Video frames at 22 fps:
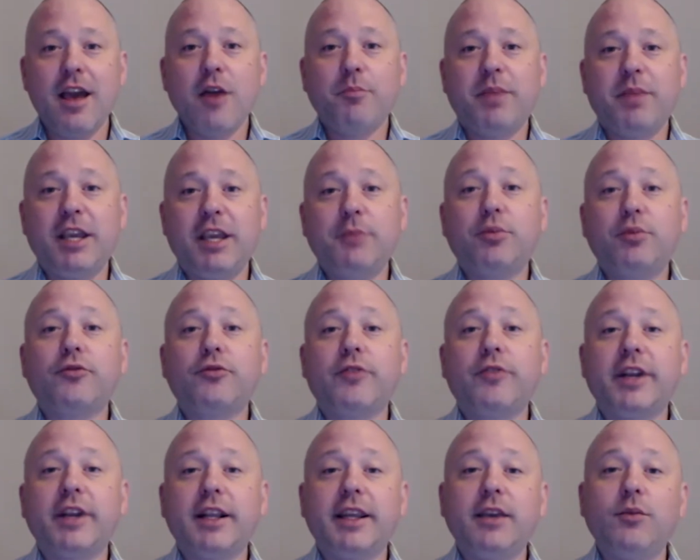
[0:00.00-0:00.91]
People
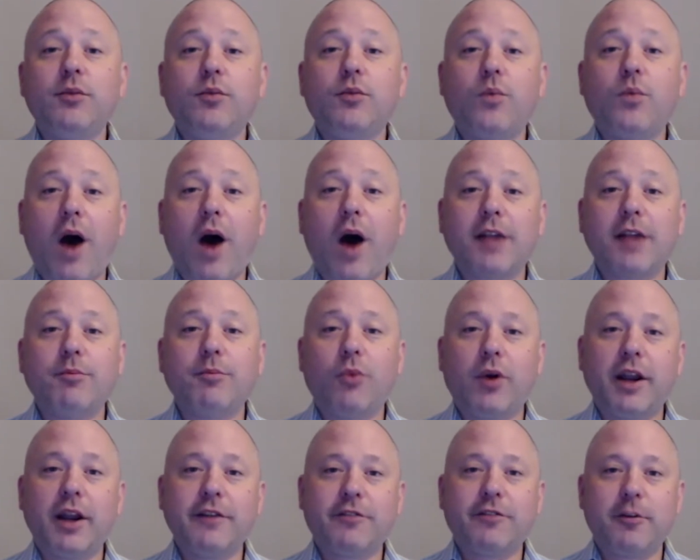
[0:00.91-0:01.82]
really want more
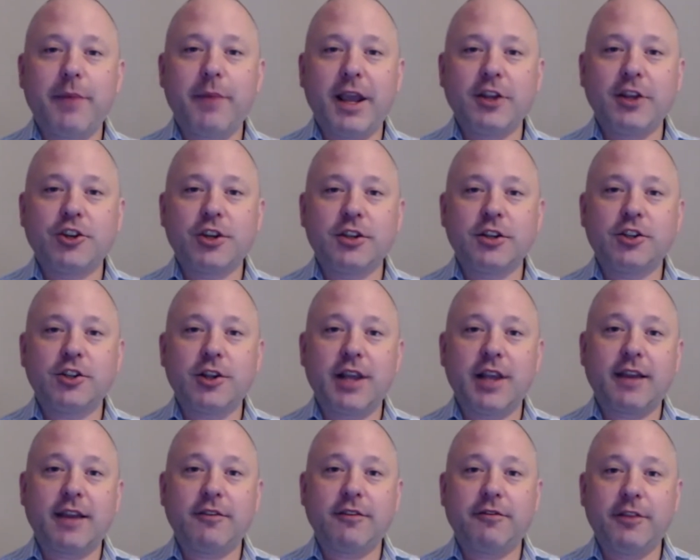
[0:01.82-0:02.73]
information so they
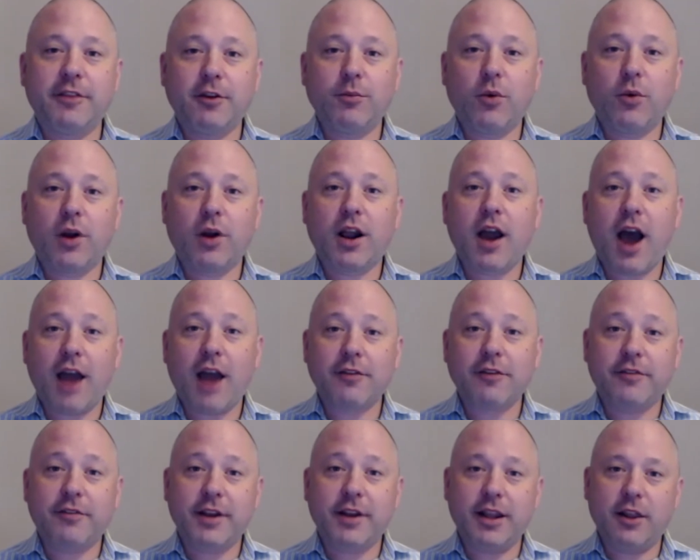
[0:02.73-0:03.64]
can feel more
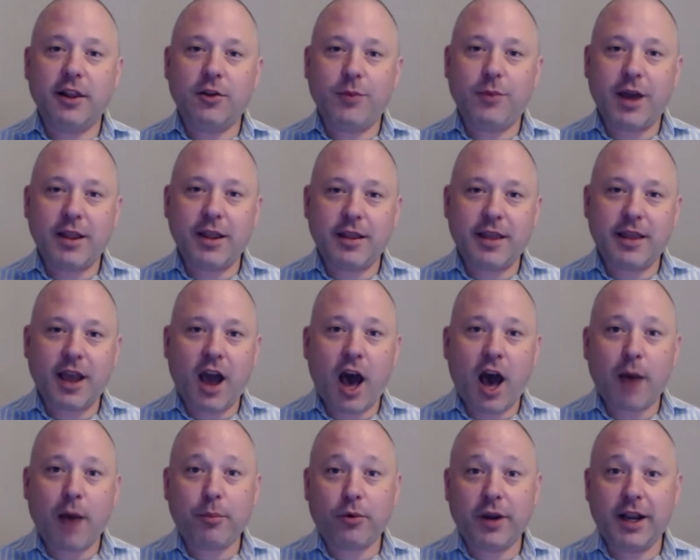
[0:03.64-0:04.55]
confident in the way that they
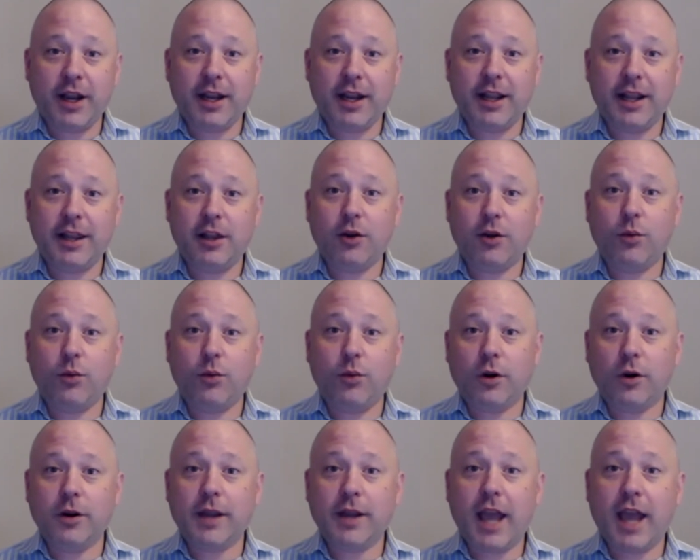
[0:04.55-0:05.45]
operate in their
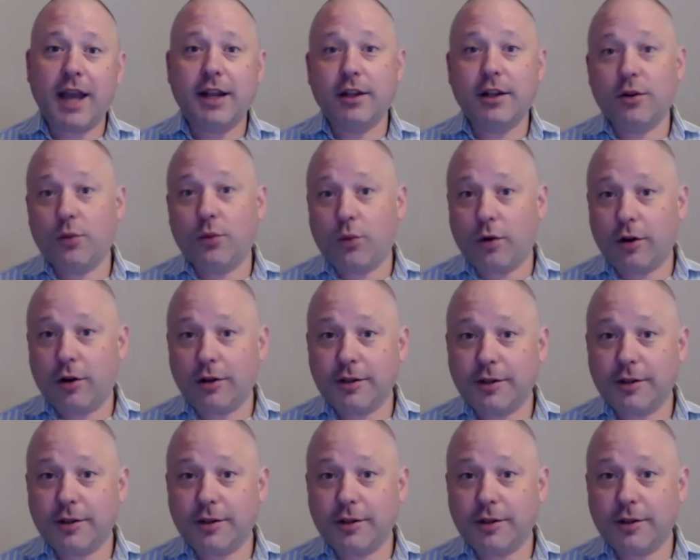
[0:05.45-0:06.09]
work and in the world.